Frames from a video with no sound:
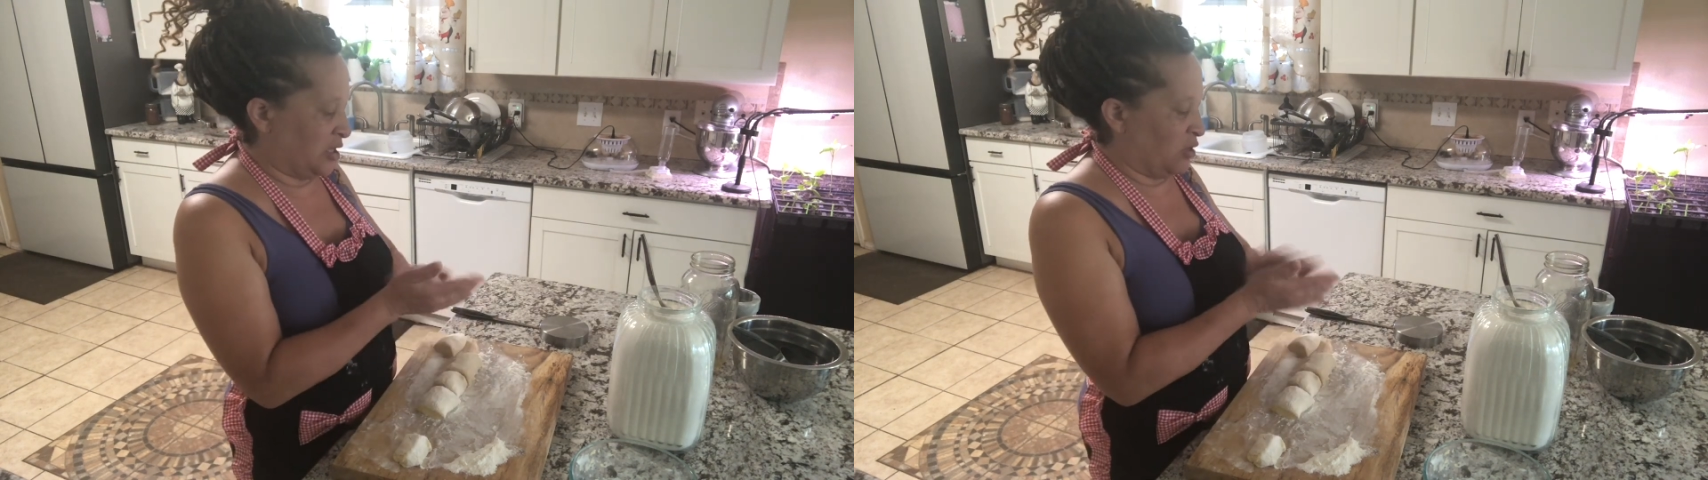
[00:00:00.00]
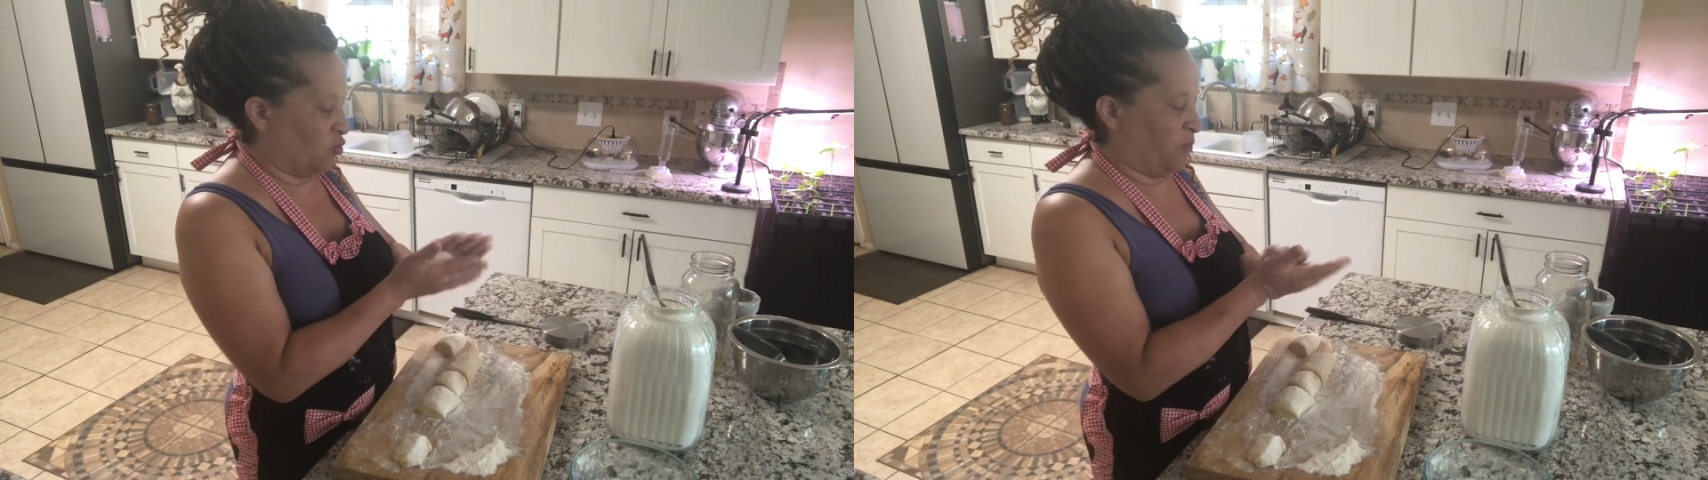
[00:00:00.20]

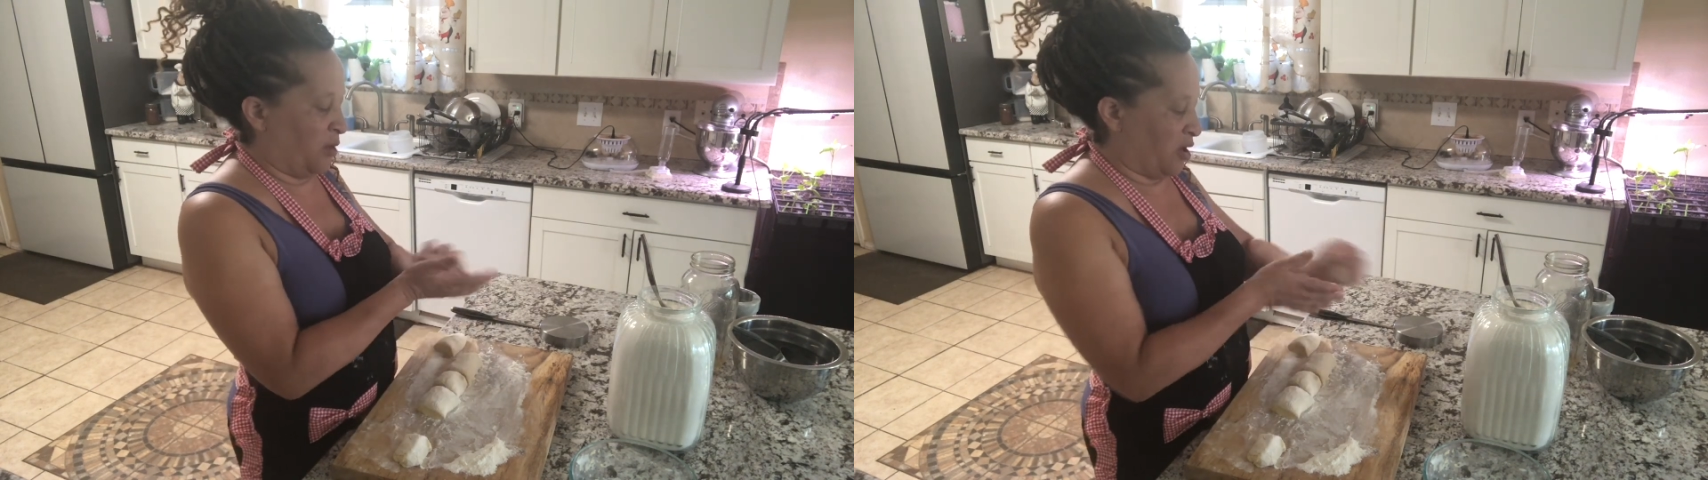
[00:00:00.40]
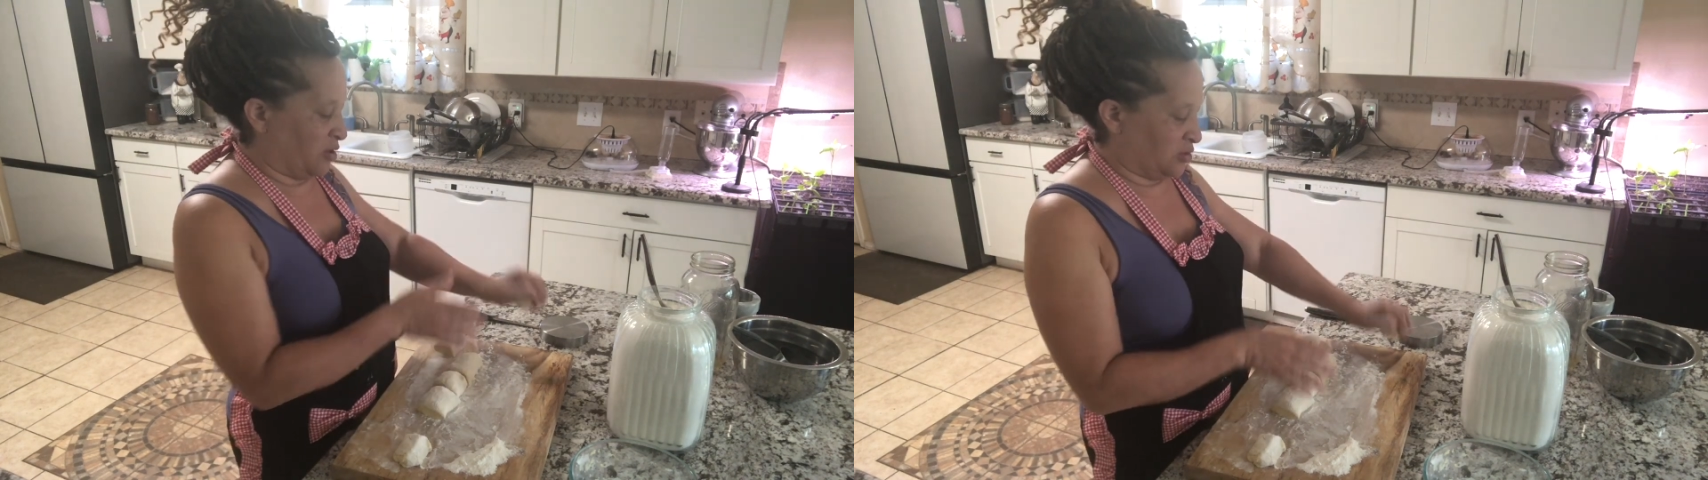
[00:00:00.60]
equal
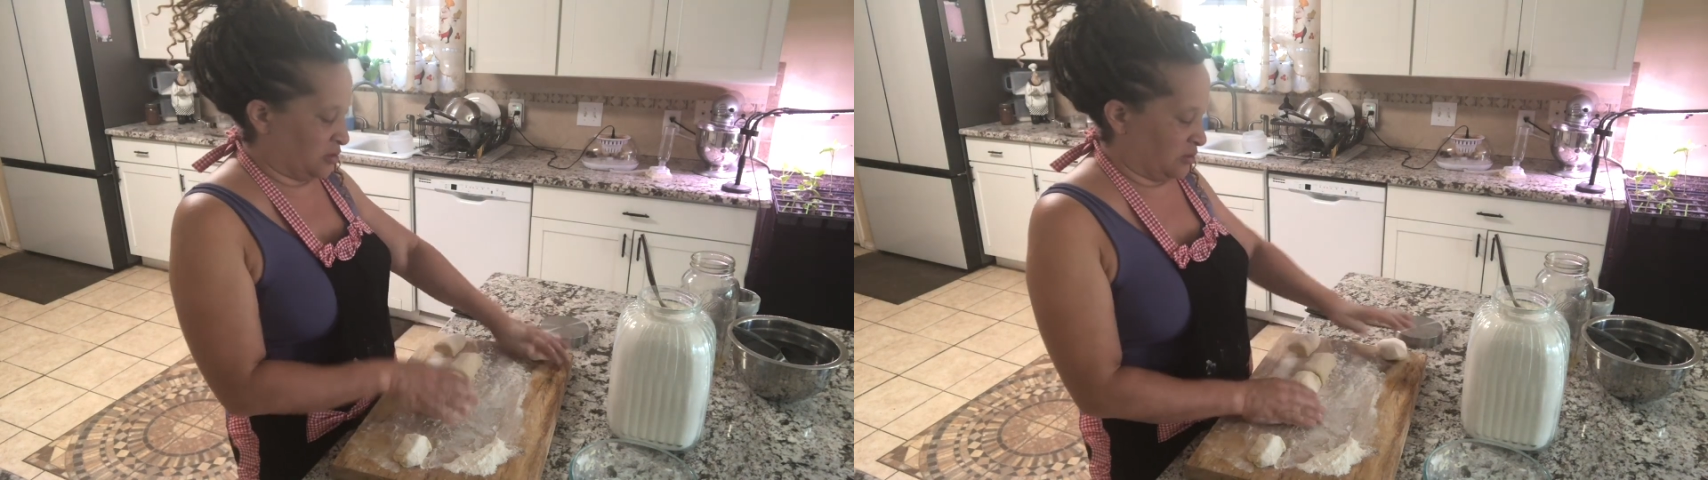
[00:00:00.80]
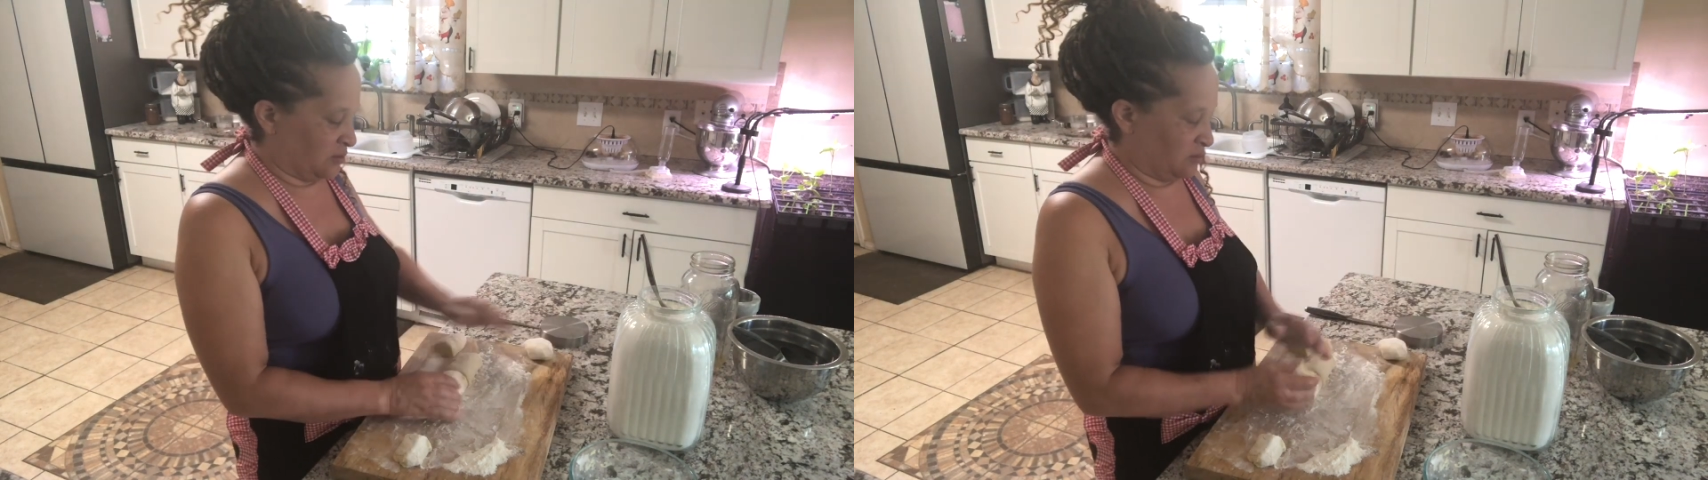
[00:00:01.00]

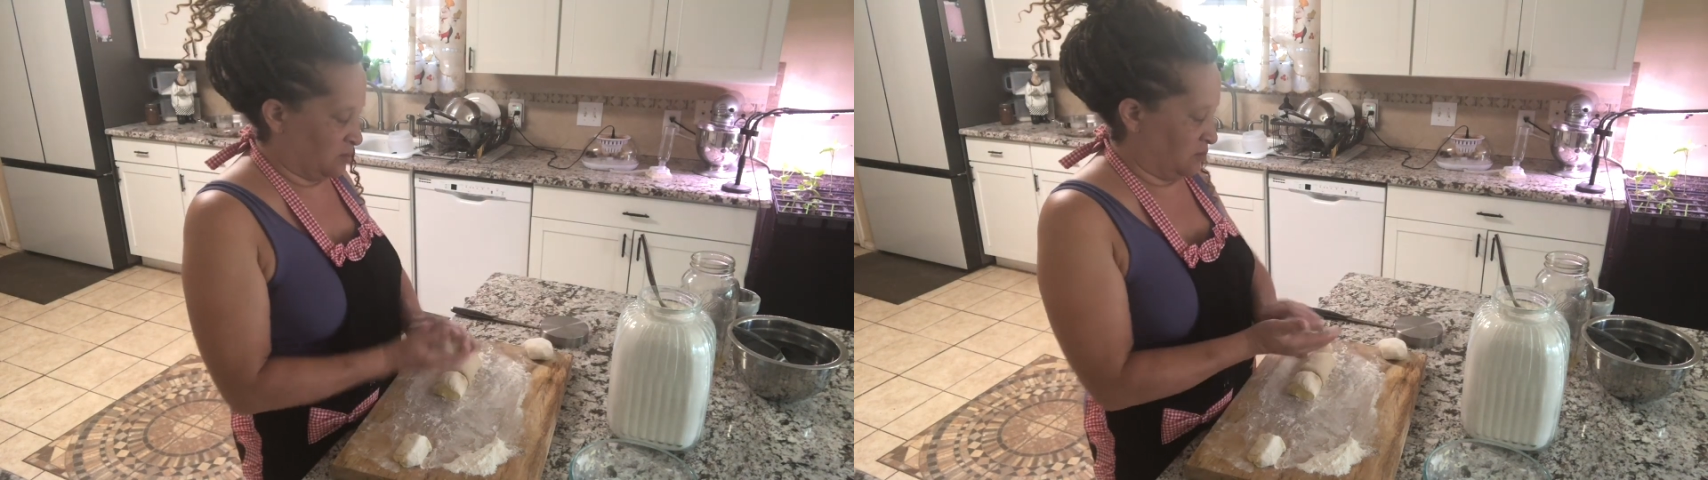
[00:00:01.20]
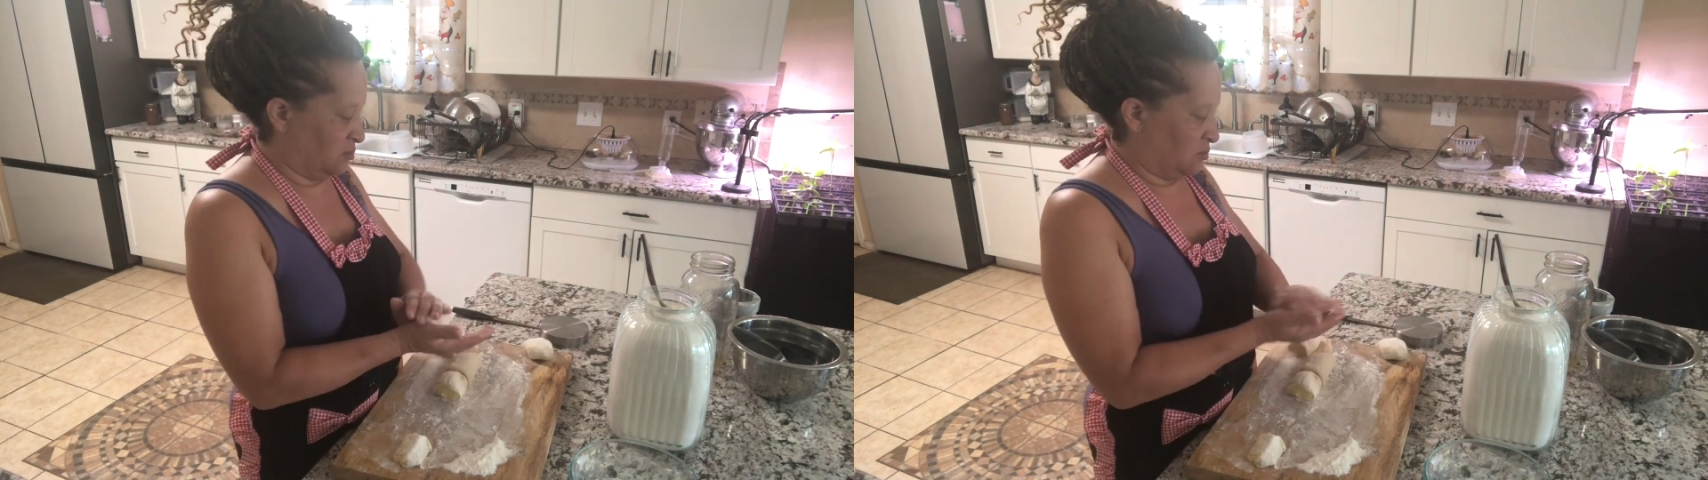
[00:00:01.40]
parts,
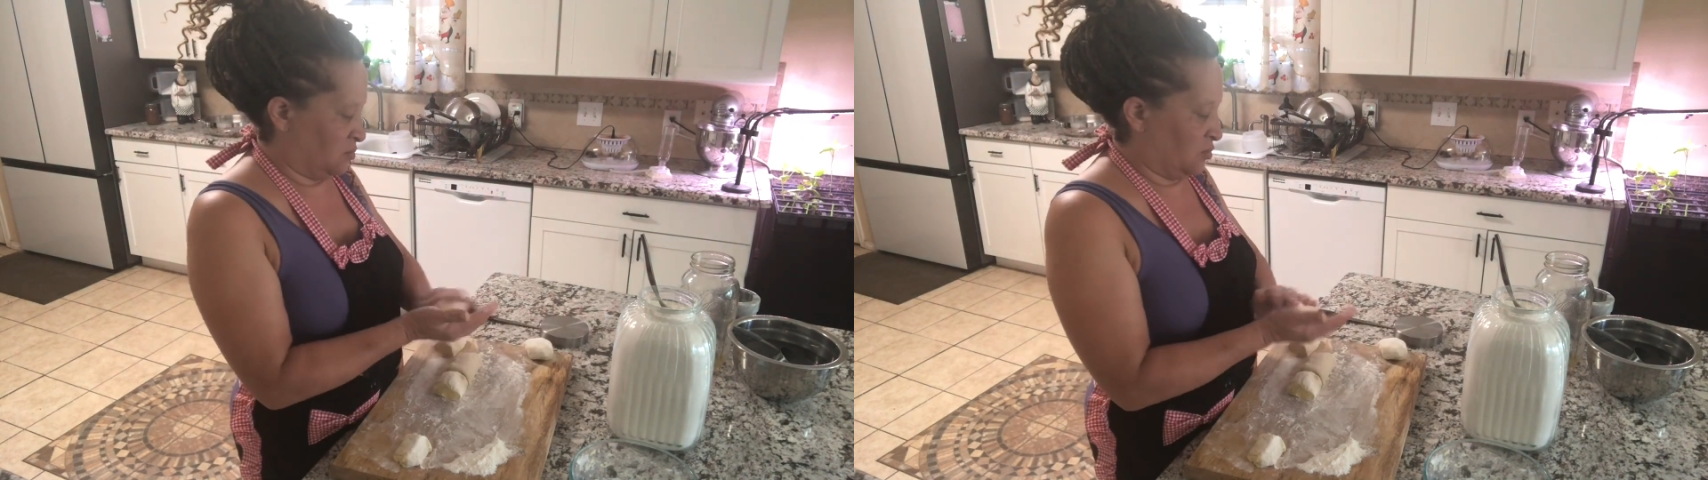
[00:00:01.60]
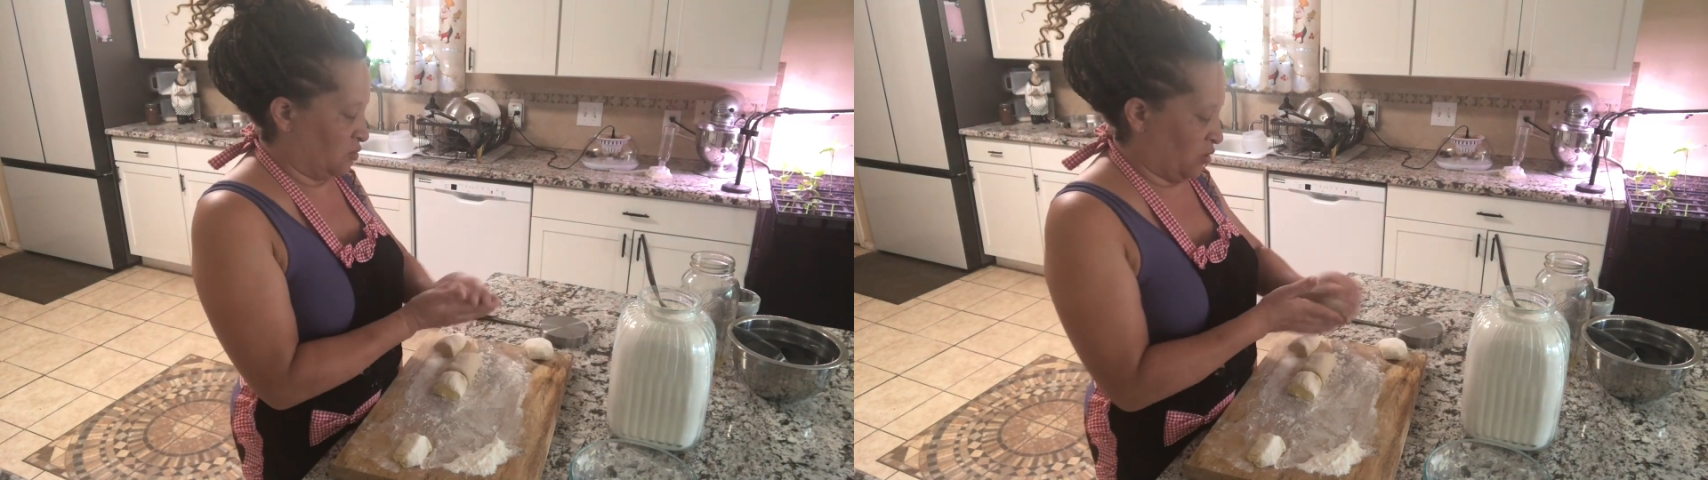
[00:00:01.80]

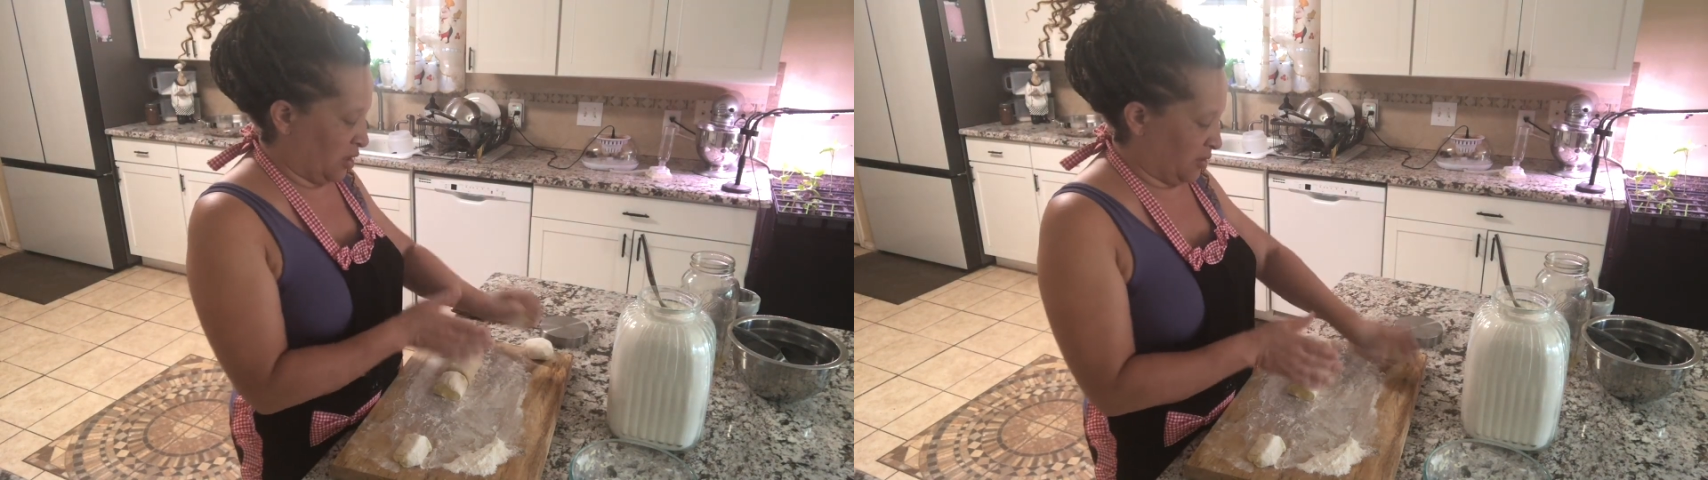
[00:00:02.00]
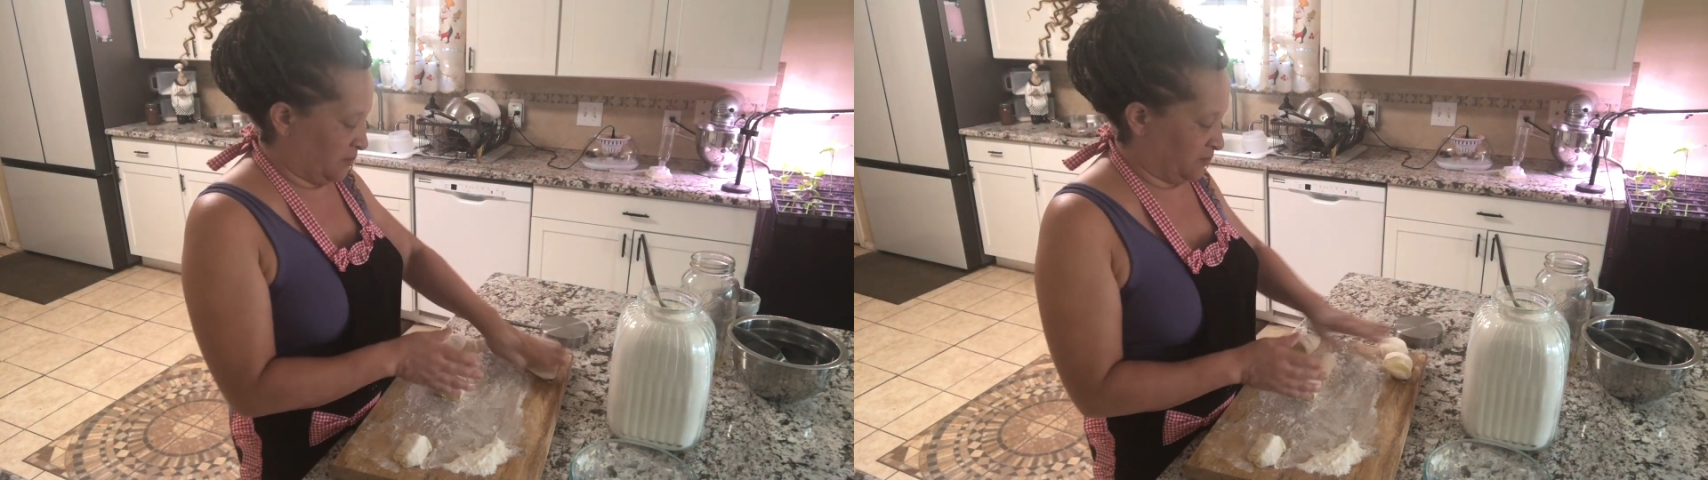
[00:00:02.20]
right?